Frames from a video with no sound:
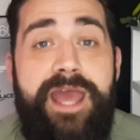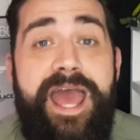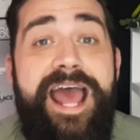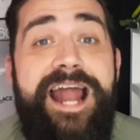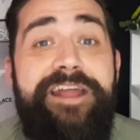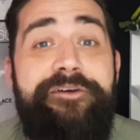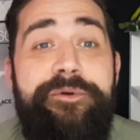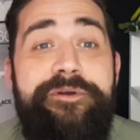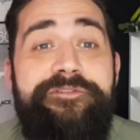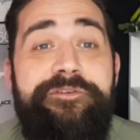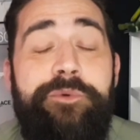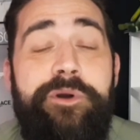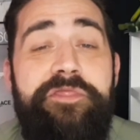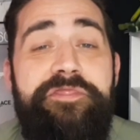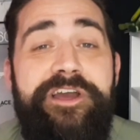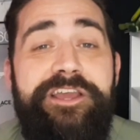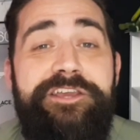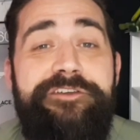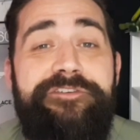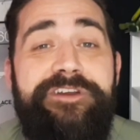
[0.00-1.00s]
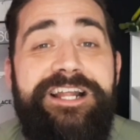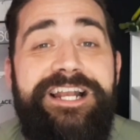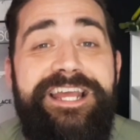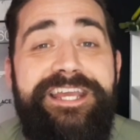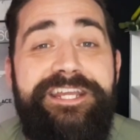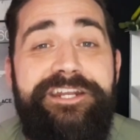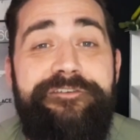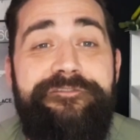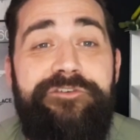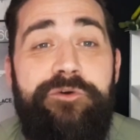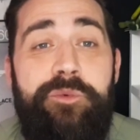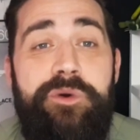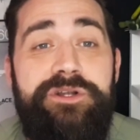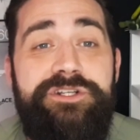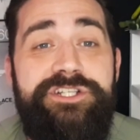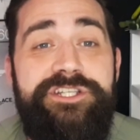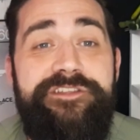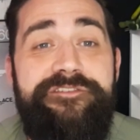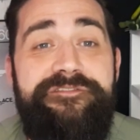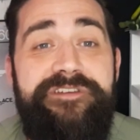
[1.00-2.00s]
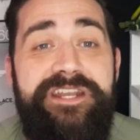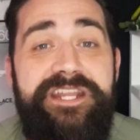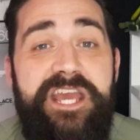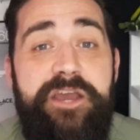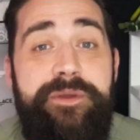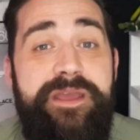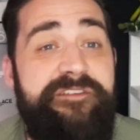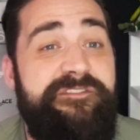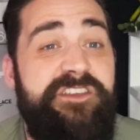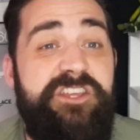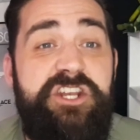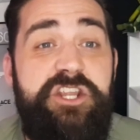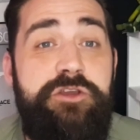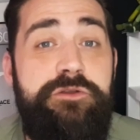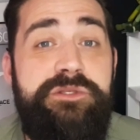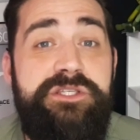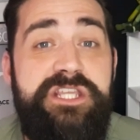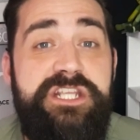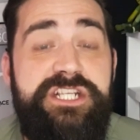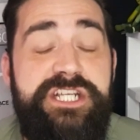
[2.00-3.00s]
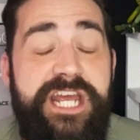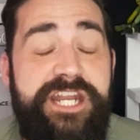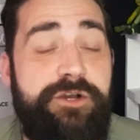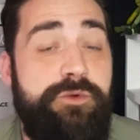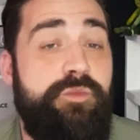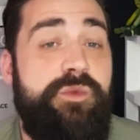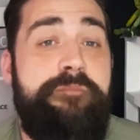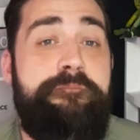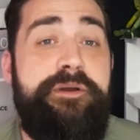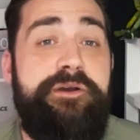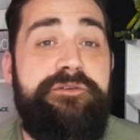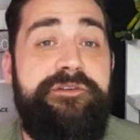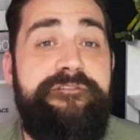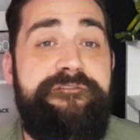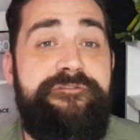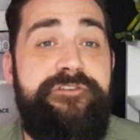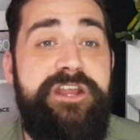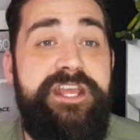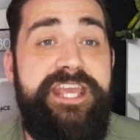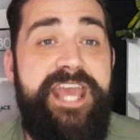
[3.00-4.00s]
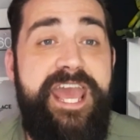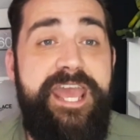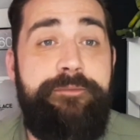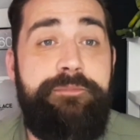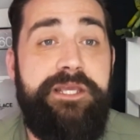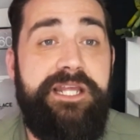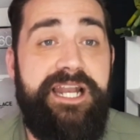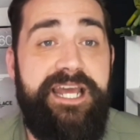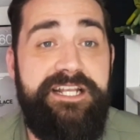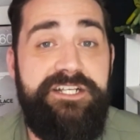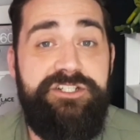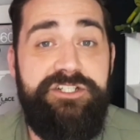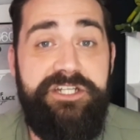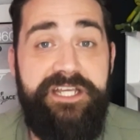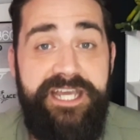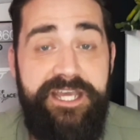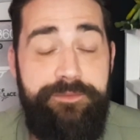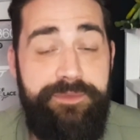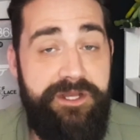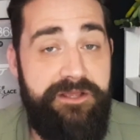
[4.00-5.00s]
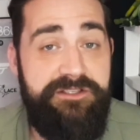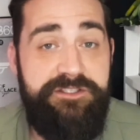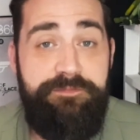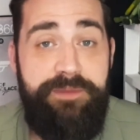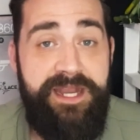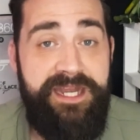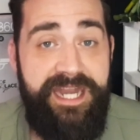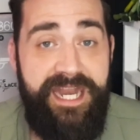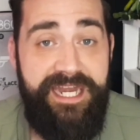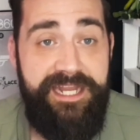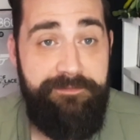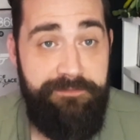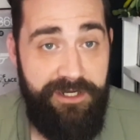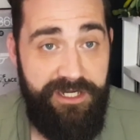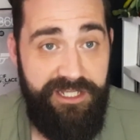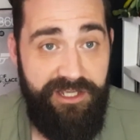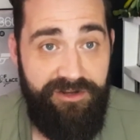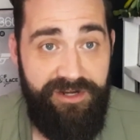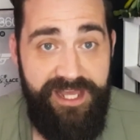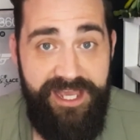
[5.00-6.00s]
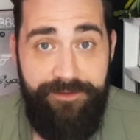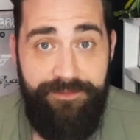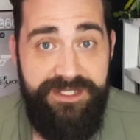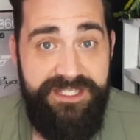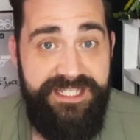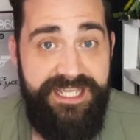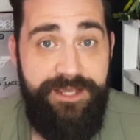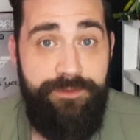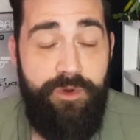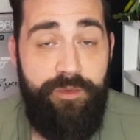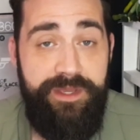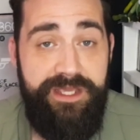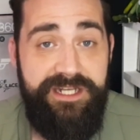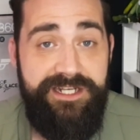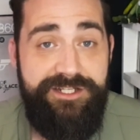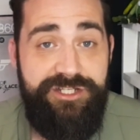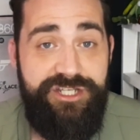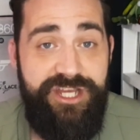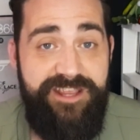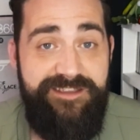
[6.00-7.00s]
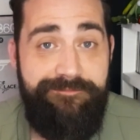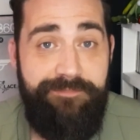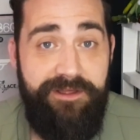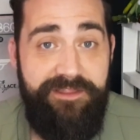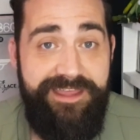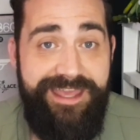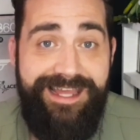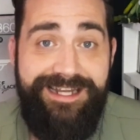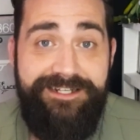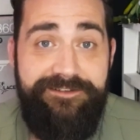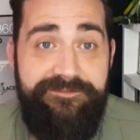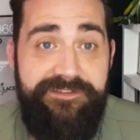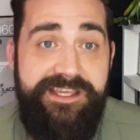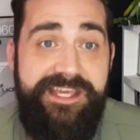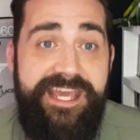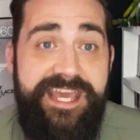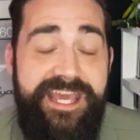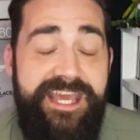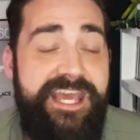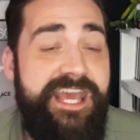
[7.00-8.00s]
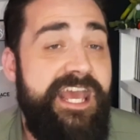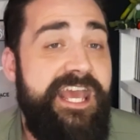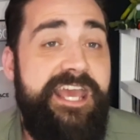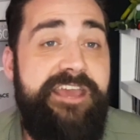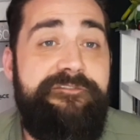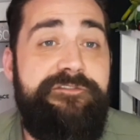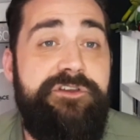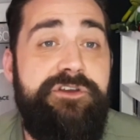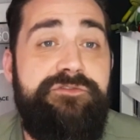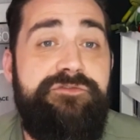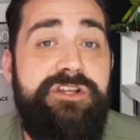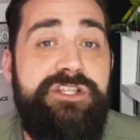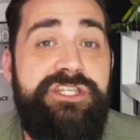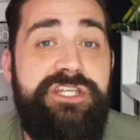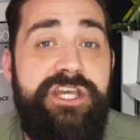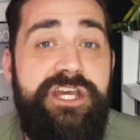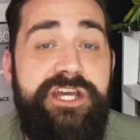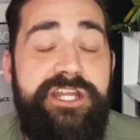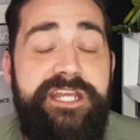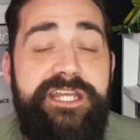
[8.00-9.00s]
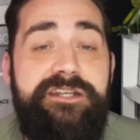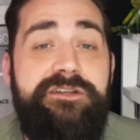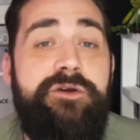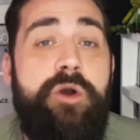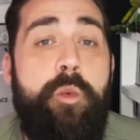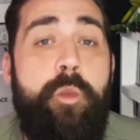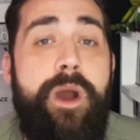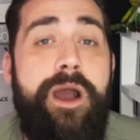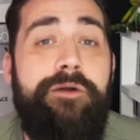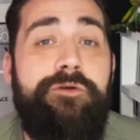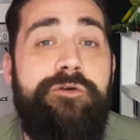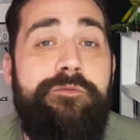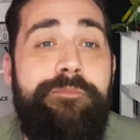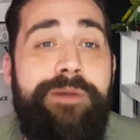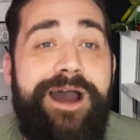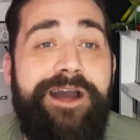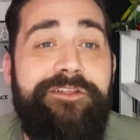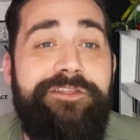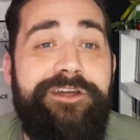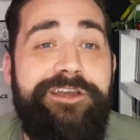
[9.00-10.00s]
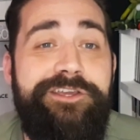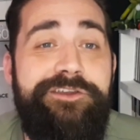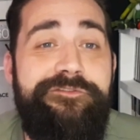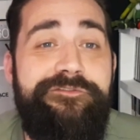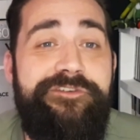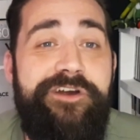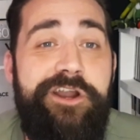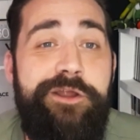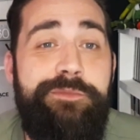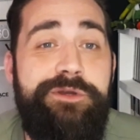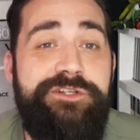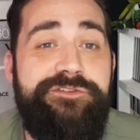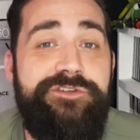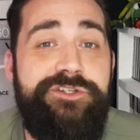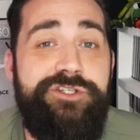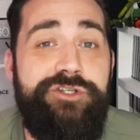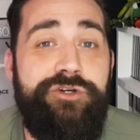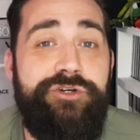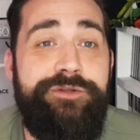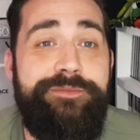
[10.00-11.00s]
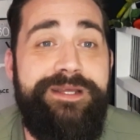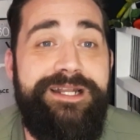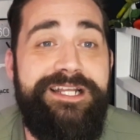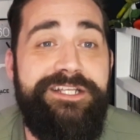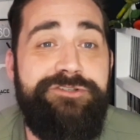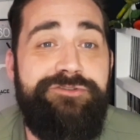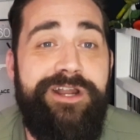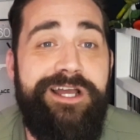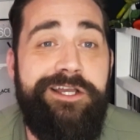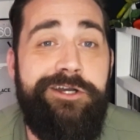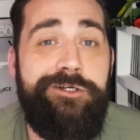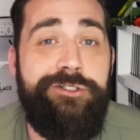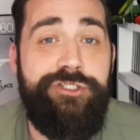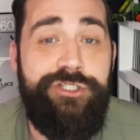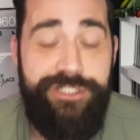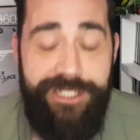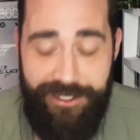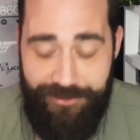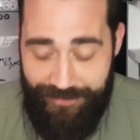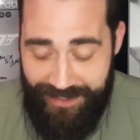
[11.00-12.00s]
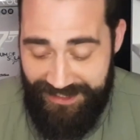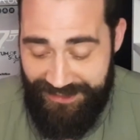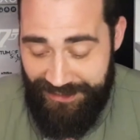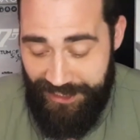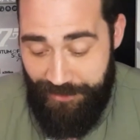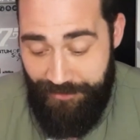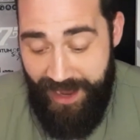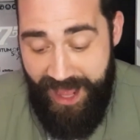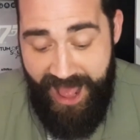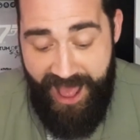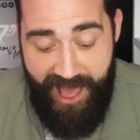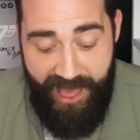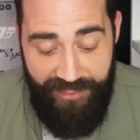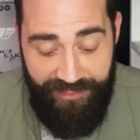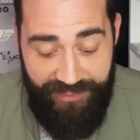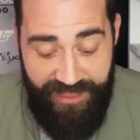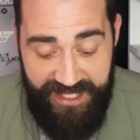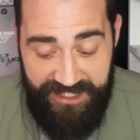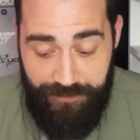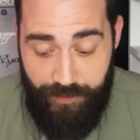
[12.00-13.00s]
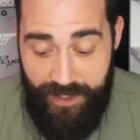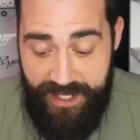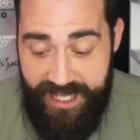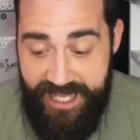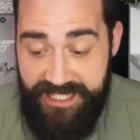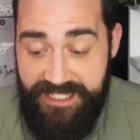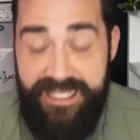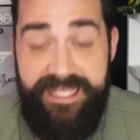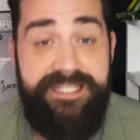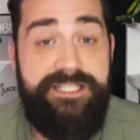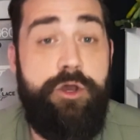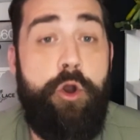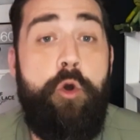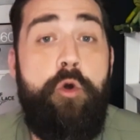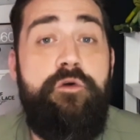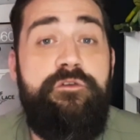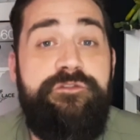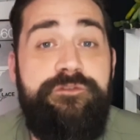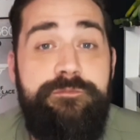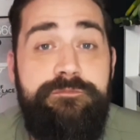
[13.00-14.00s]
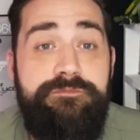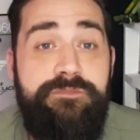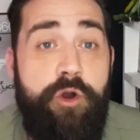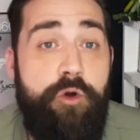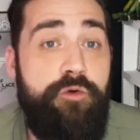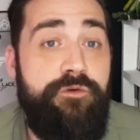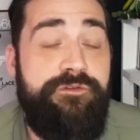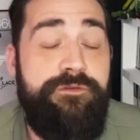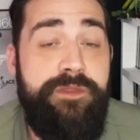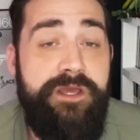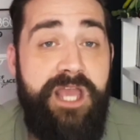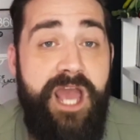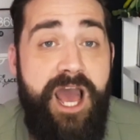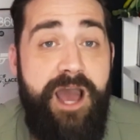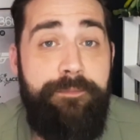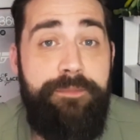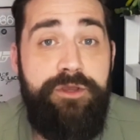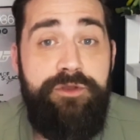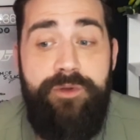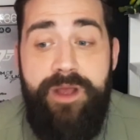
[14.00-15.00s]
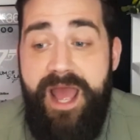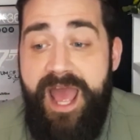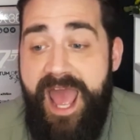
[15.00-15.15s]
Hello everyone, thank you for clicking and for watching the video. If you're new to the channel, we're building a free game collection here. We don't spend any money on it and we're seeing what we can achieve by the end of the year. If you're returning, welcome back. Thank you very much for joining me. Let's crack on, shall we? So this week, it's all from the car boot.